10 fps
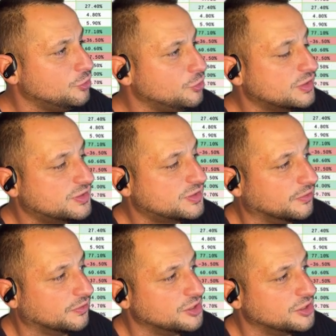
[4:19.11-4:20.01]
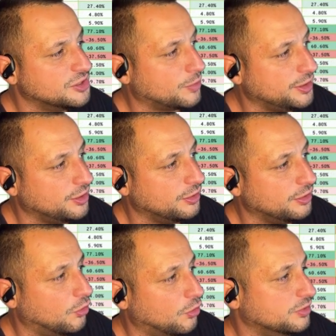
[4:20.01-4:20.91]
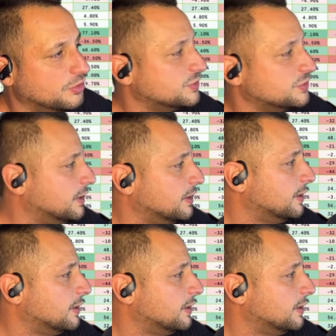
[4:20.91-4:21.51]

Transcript: And you can see the logic right here, the formulas.